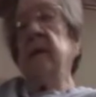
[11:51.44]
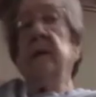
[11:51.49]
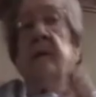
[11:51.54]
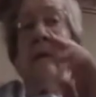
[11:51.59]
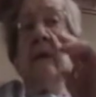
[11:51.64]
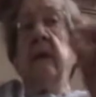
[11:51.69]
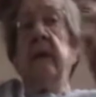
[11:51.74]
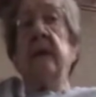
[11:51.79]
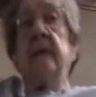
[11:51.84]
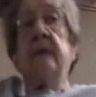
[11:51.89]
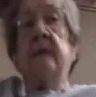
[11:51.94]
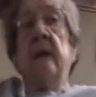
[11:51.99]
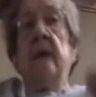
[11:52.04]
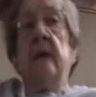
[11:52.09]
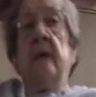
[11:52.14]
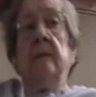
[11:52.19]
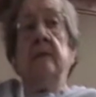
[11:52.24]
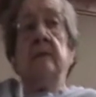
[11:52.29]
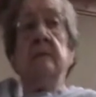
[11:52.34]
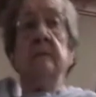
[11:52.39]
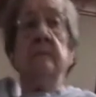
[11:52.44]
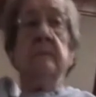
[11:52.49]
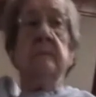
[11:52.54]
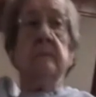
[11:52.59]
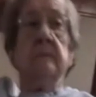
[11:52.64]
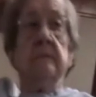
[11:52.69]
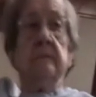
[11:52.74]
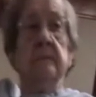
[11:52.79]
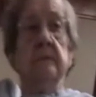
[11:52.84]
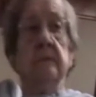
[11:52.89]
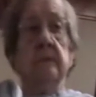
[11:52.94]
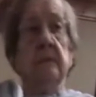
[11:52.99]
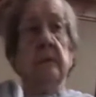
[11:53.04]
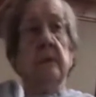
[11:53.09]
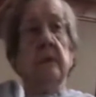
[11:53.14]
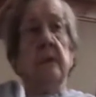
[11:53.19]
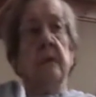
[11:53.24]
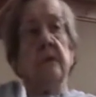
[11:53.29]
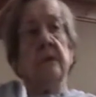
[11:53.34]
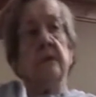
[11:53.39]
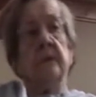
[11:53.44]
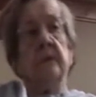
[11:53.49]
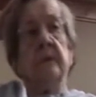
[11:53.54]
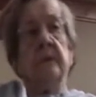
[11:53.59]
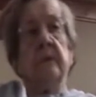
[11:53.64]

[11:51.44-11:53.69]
next town. So